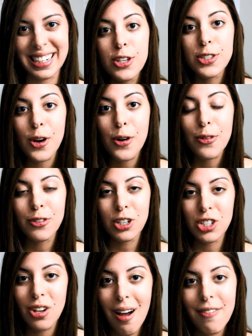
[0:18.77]
So
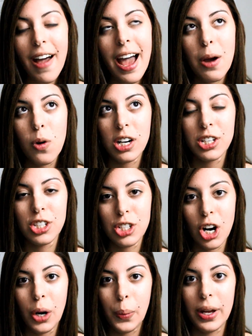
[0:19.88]
first off, I want to
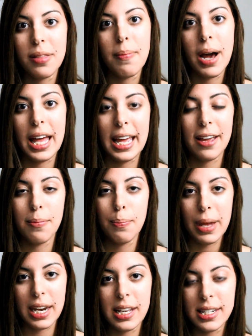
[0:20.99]
start with my
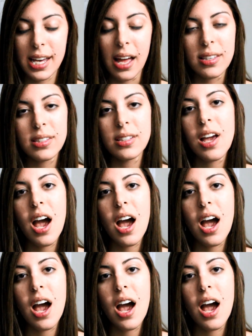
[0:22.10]
beta tests.